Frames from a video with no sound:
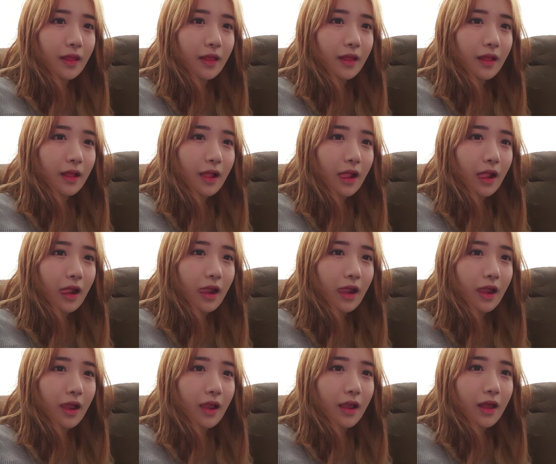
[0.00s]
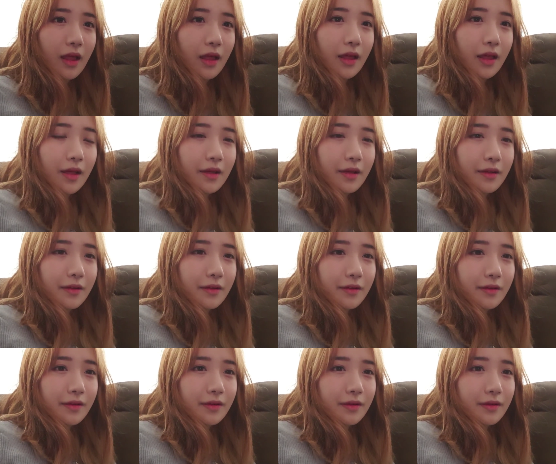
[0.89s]

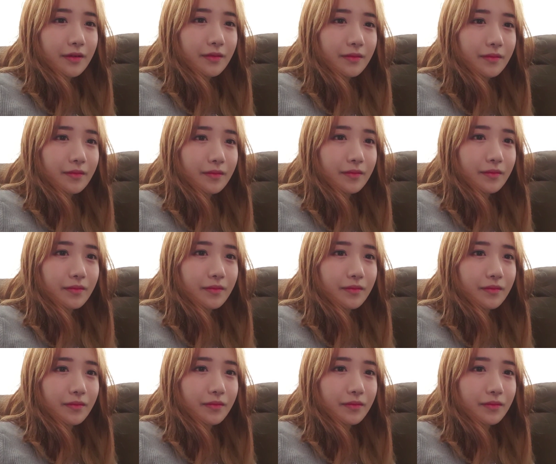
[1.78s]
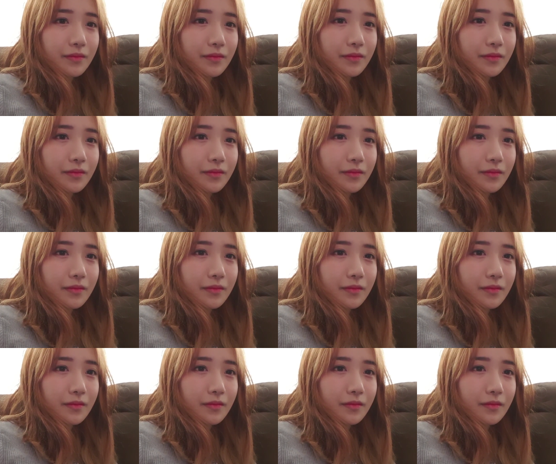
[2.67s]
(no one is talking)